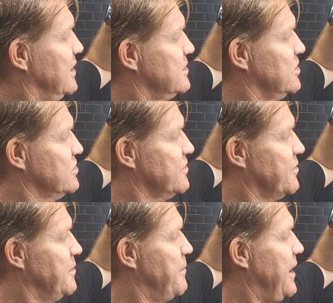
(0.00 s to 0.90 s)
shows her
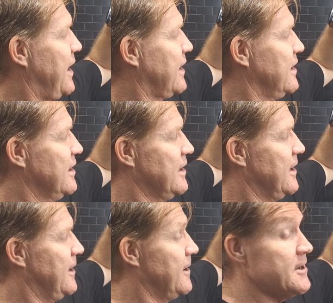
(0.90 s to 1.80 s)
from the back.
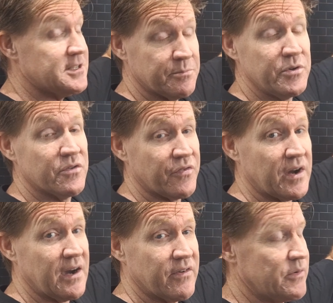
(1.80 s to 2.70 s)
It's a beautiful
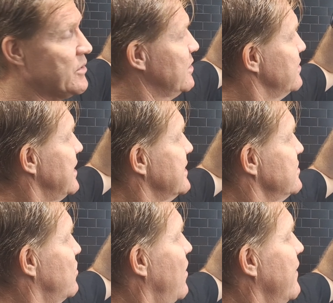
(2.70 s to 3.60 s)
cover. I really would like
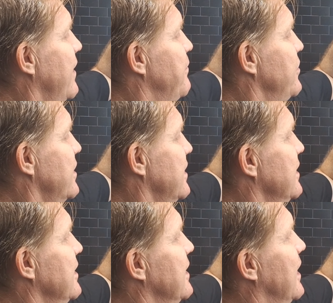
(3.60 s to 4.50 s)
to acquire that book.
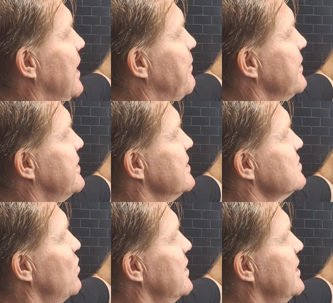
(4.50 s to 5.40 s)
But
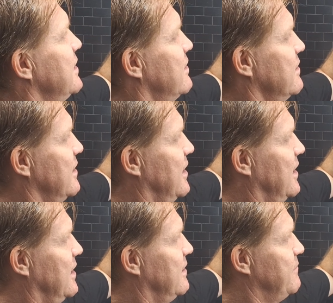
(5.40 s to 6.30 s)
this one here,
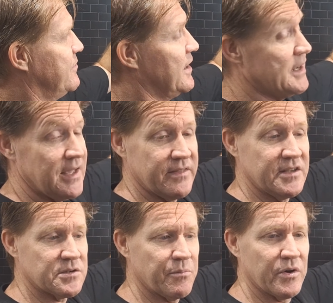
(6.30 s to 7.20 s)
and again,
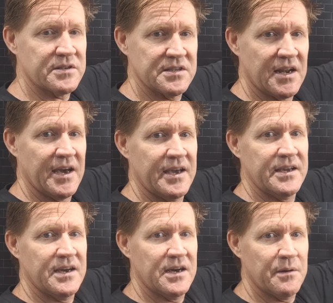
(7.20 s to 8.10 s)
these are books that
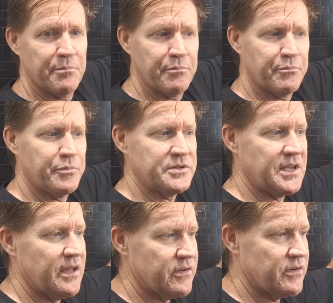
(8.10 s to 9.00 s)
I put
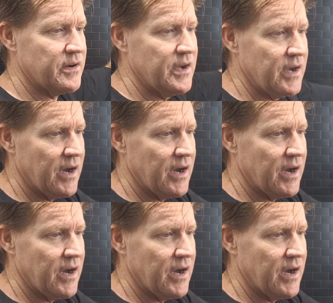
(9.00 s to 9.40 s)
together